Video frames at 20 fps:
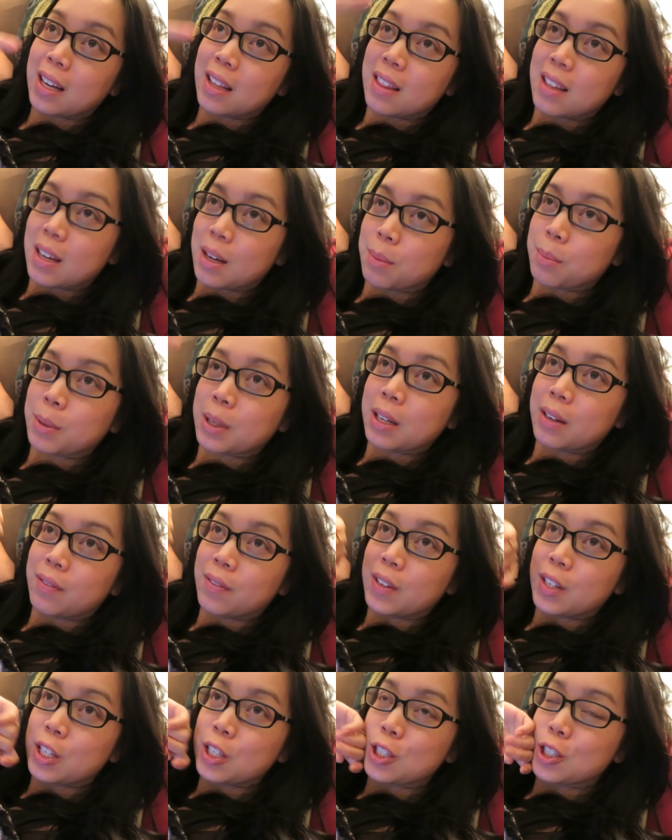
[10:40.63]
I think I'm going to
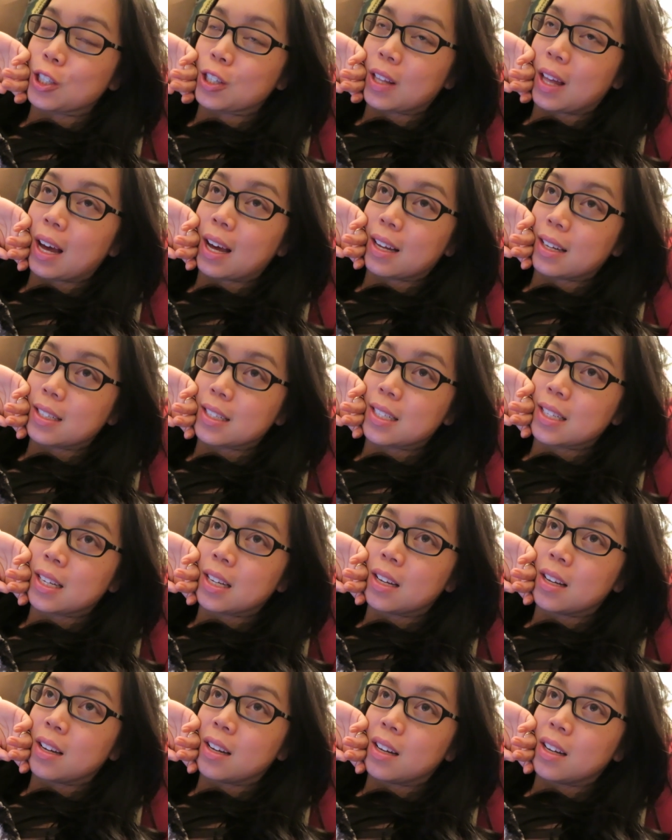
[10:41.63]
finish that.
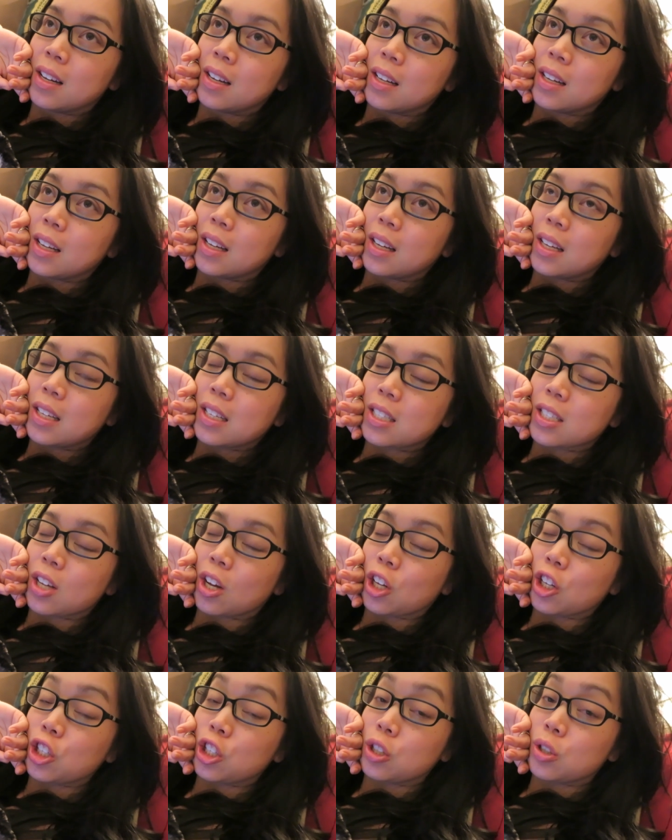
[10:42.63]
It's
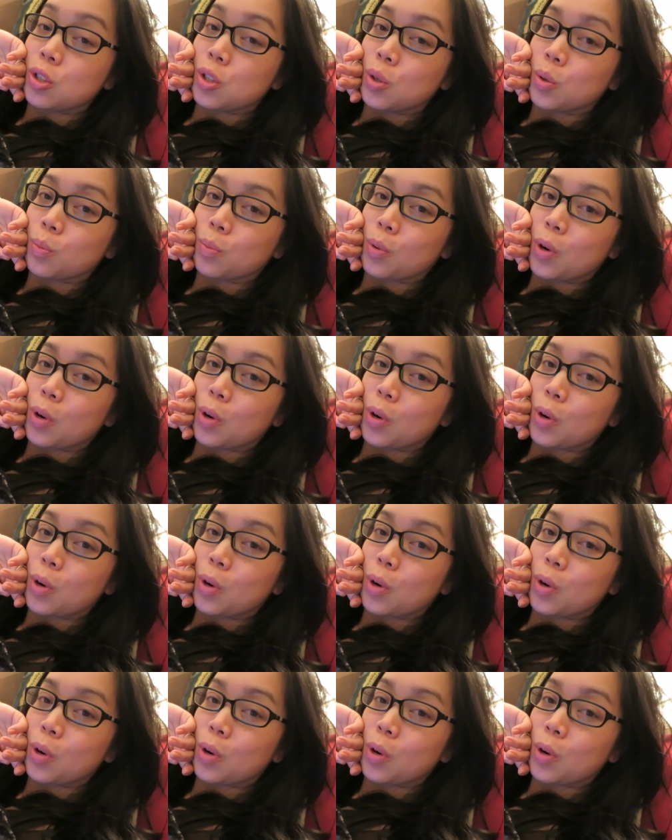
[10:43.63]
on YouTube